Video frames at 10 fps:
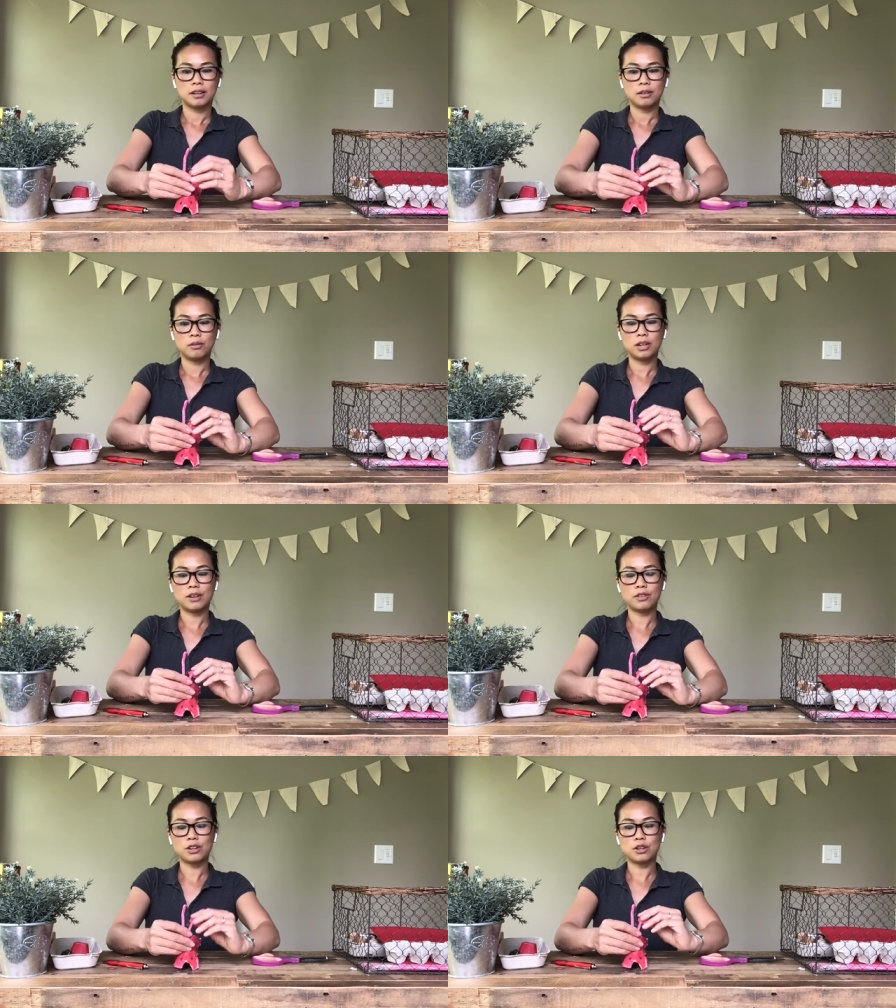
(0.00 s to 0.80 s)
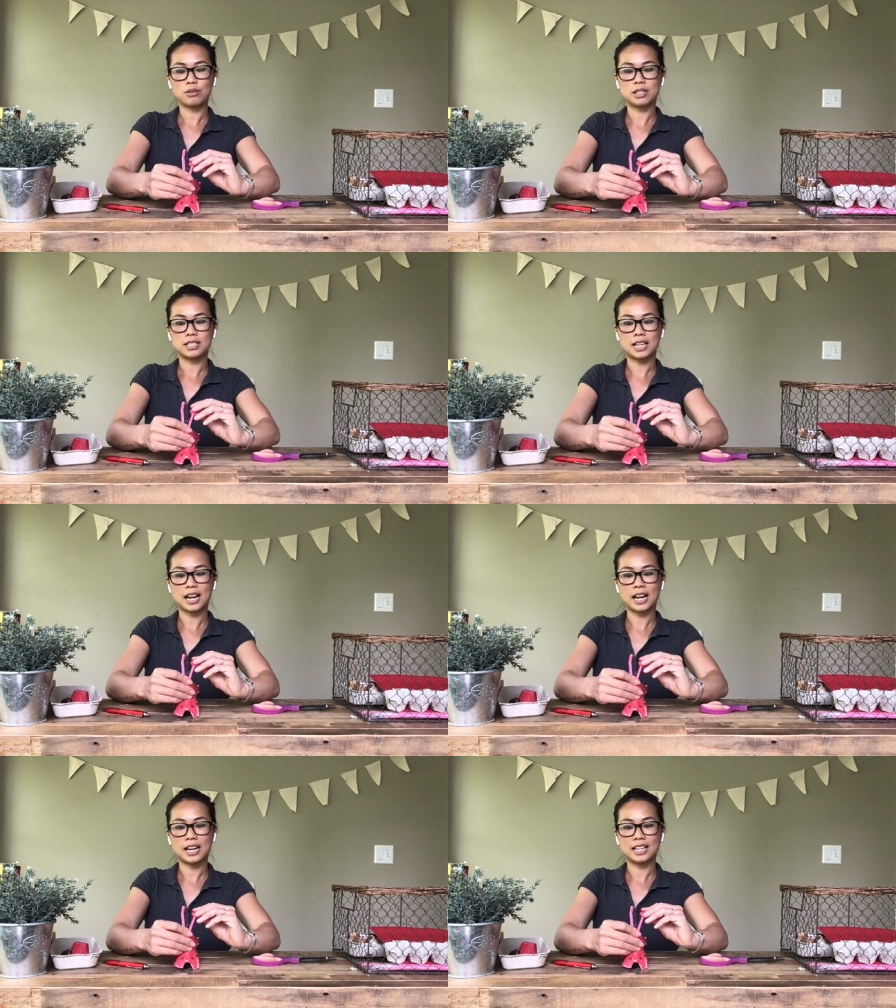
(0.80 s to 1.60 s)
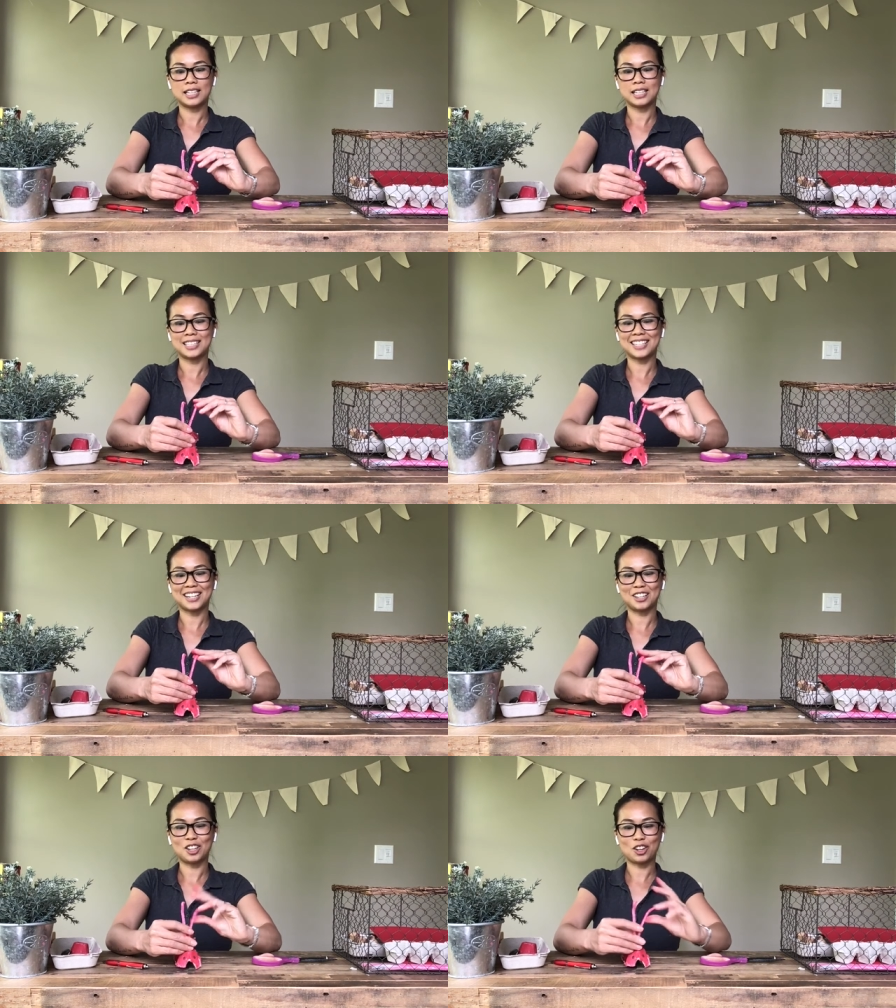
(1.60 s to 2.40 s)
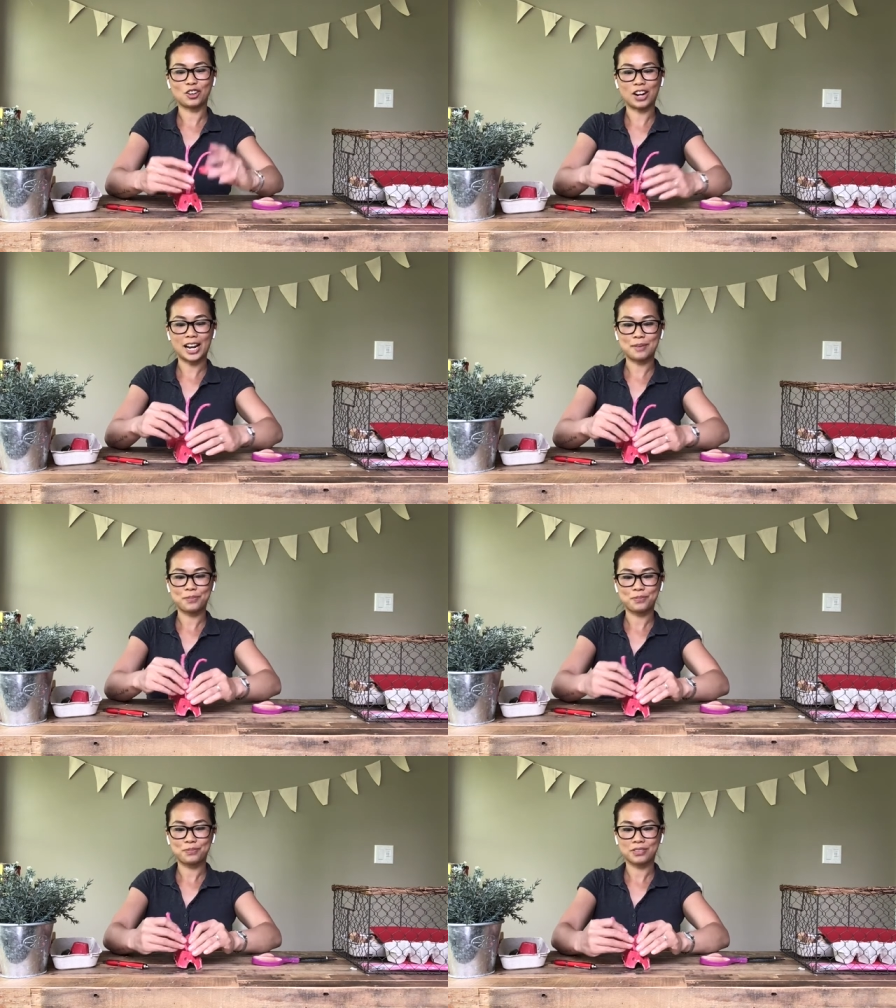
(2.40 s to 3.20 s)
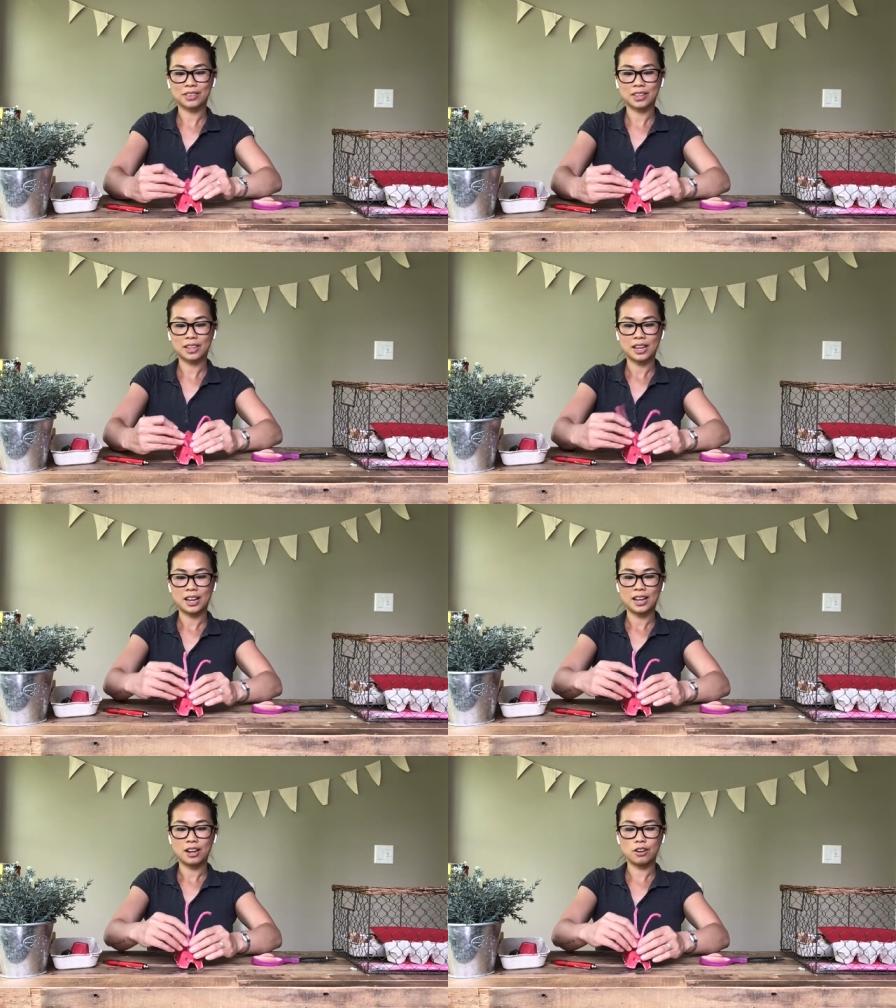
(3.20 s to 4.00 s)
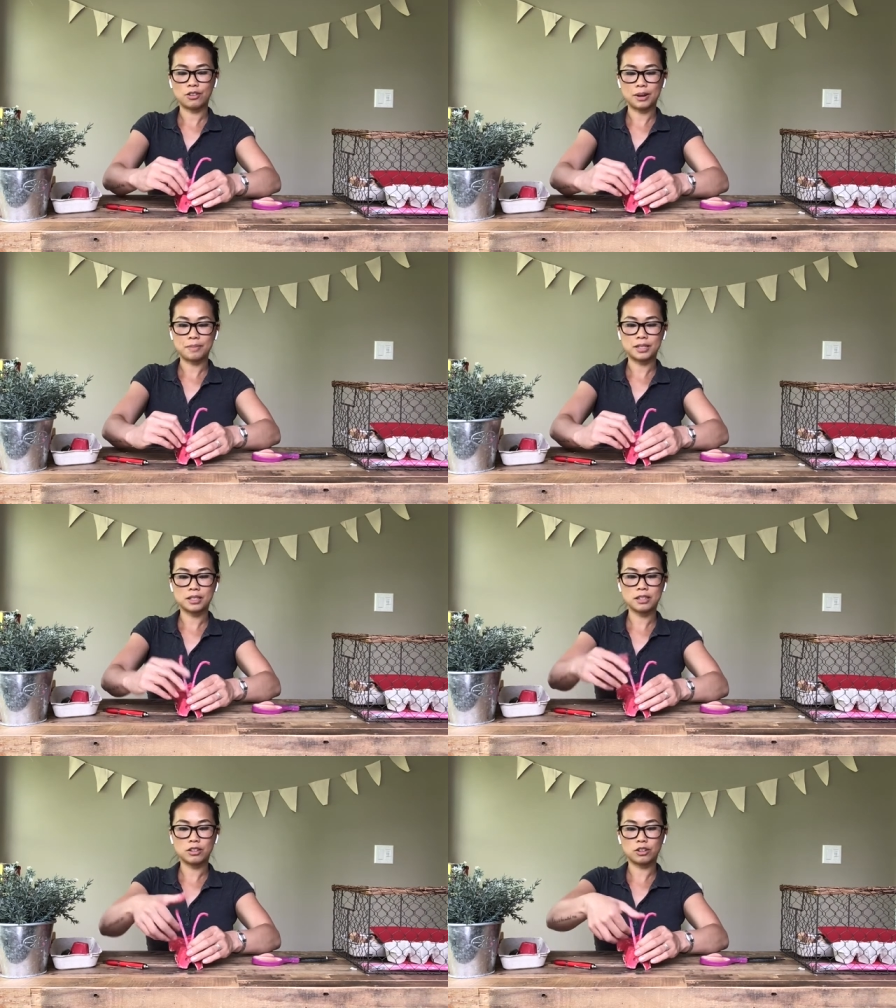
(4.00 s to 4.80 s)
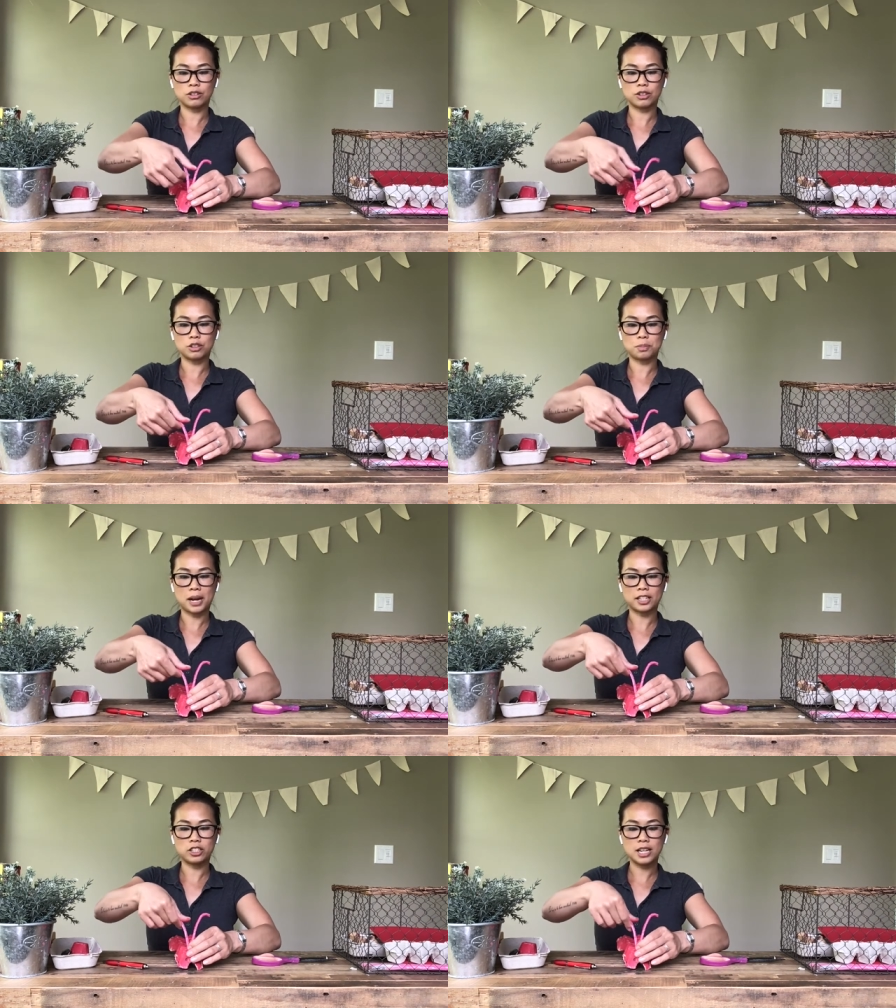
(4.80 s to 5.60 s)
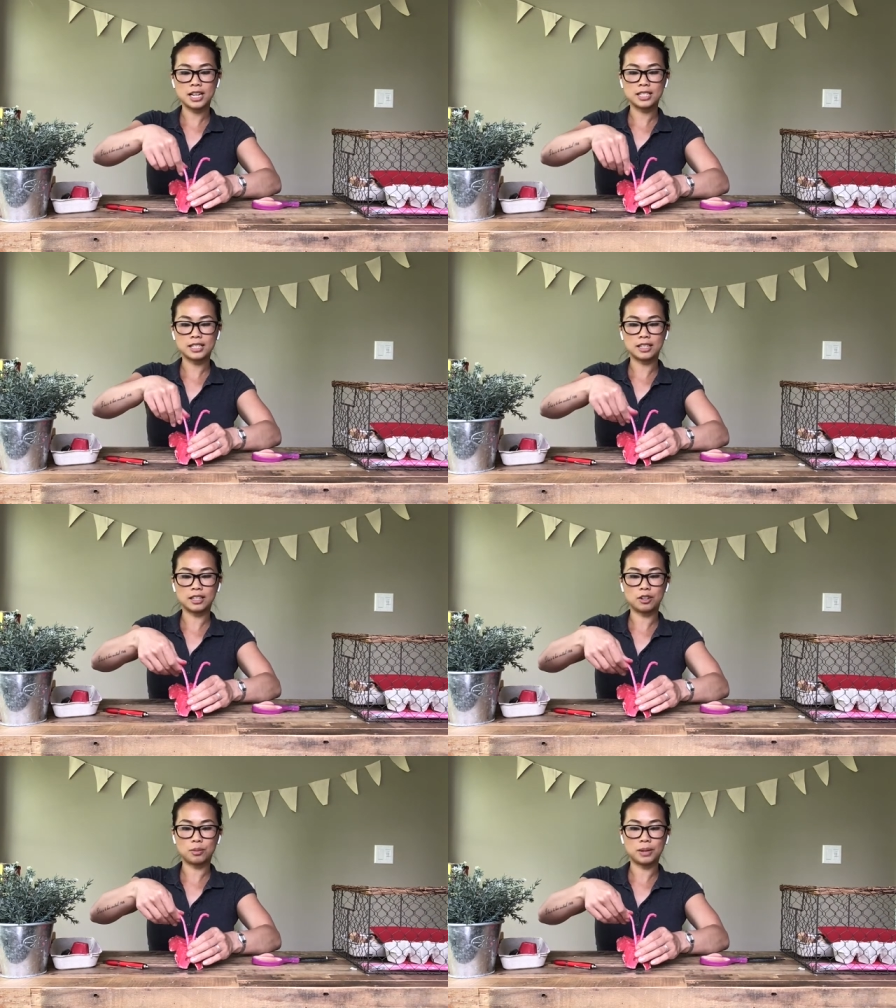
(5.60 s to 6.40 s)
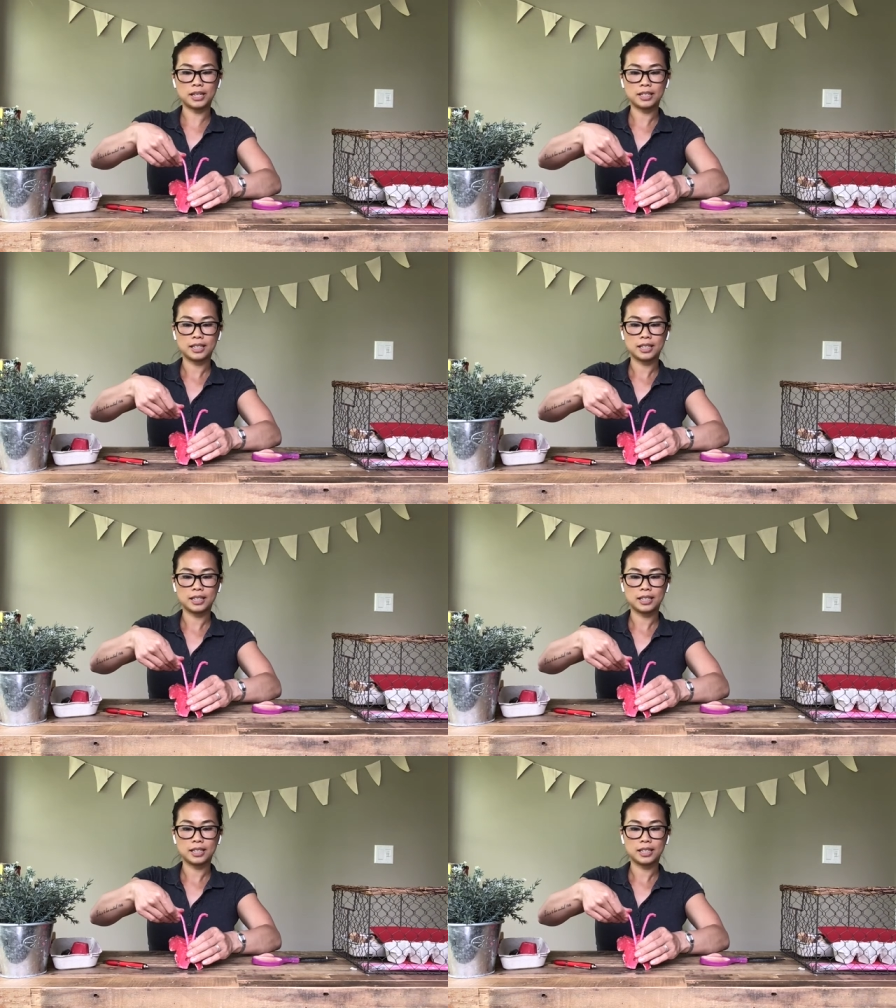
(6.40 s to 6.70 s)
Whatever you decide, it's gonna look great. All right, Miss Lynn curled hers back just a little bit.